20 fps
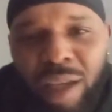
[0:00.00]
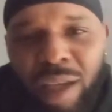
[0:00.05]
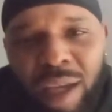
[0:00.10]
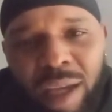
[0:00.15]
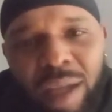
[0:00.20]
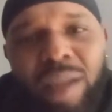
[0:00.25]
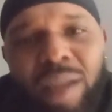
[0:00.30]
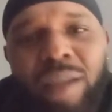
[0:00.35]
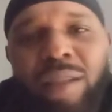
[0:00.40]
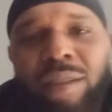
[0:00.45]

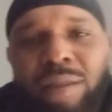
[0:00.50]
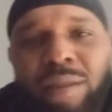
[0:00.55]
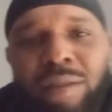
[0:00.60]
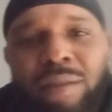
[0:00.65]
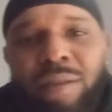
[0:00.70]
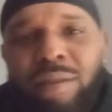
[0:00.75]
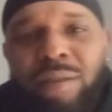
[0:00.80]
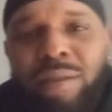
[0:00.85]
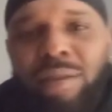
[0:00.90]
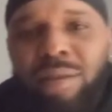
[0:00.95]
Yeah,
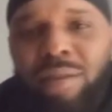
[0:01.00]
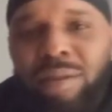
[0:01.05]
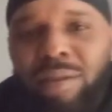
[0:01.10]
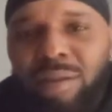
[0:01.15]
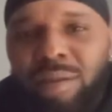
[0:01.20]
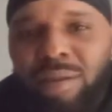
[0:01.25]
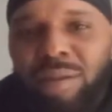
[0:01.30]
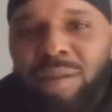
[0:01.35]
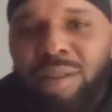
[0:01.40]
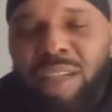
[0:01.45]

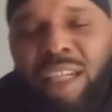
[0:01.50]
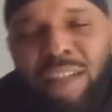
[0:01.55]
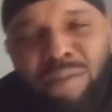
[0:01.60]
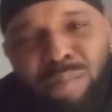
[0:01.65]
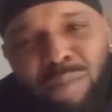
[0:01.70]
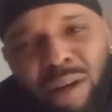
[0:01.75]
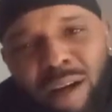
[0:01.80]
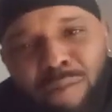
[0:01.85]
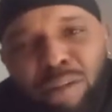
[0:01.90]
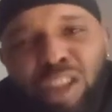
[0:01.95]

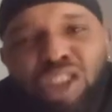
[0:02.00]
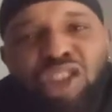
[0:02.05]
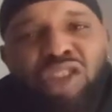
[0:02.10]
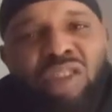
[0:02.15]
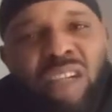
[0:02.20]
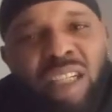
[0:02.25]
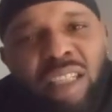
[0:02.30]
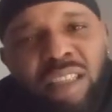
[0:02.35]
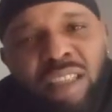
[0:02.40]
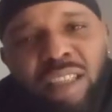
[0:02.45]
Keith Murray
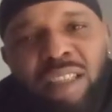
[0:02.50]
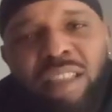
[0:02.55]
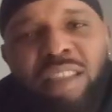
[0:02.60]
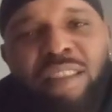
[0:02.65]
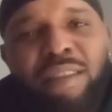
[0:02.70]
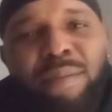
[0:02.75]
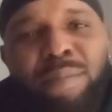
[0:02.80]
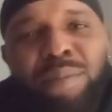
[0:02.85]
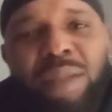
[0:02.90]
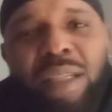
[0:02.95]
trending a
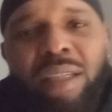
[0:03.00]
little